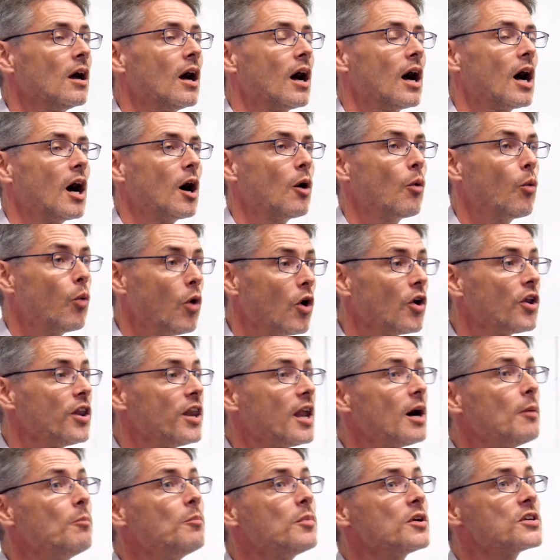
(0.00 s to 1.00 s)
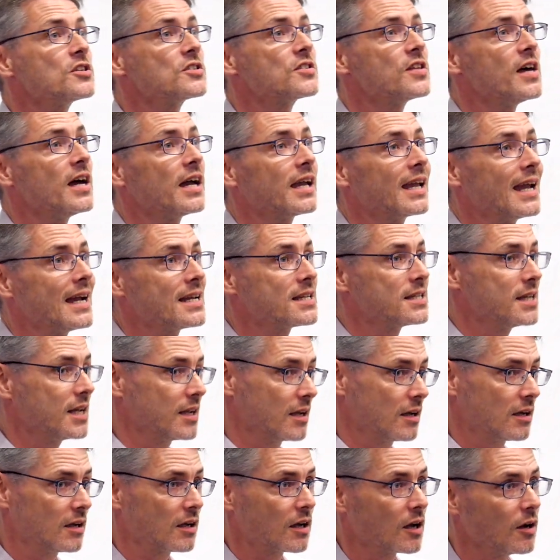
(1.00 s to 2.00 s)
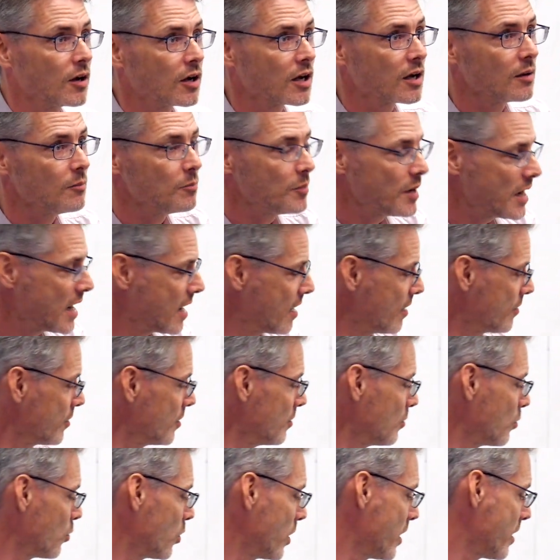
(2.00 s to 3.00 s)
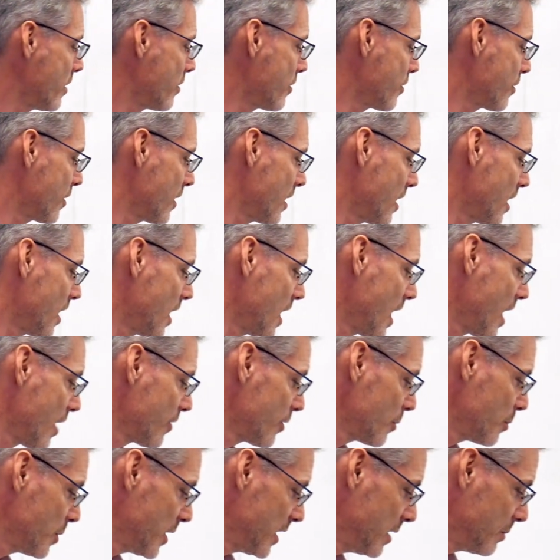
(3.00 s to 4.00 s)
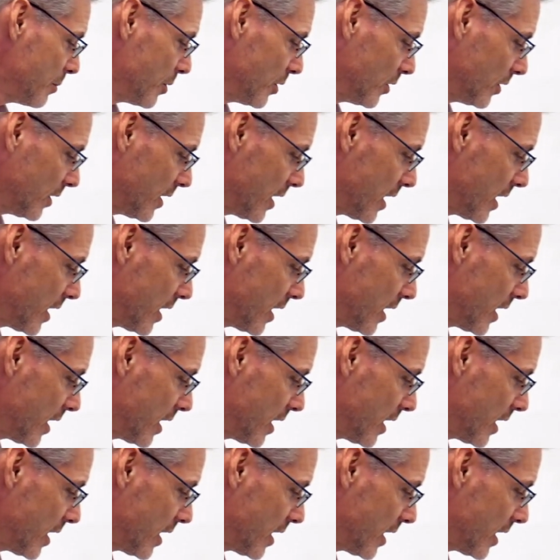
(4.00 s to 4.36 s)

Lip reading: what numbers they're getting and can compare them with other people